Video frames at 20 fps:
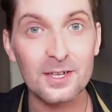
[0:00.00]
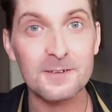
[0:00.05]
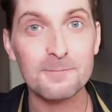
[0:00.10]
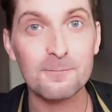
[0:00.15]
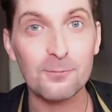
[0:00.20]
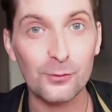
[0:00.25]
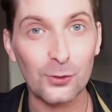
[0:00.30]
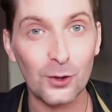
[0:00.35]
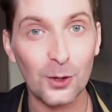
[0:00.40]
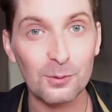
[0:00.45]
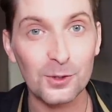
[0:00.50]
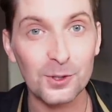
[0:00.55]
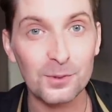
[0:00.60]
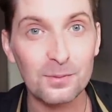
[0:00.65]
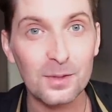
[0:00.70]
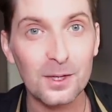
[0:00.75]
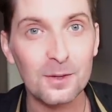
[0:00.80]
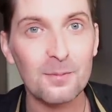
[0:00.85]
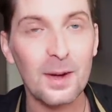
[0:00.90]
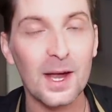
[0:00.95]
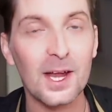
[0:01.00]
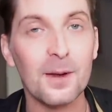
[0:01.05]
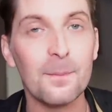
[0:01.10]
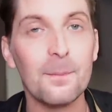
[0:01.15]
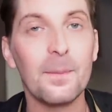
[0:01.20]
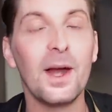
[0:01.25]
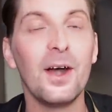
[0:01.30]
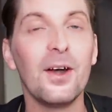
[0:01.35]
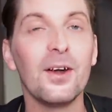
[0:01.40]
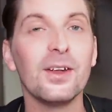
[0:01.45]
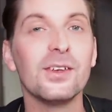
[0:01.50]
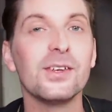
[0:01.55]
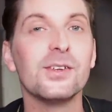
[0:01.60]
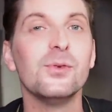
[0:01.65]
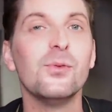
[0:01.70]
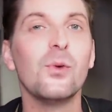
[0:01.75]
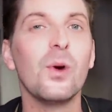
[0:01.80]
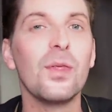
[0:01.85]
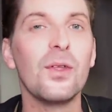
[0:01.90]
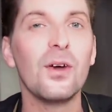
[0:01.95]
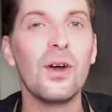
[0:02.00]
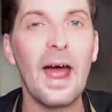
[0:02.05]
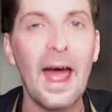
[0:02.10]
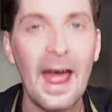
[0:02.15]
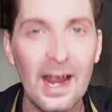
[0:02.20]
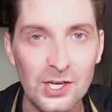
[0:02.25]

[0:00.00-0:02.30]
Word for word: this problem by comparing it to what they're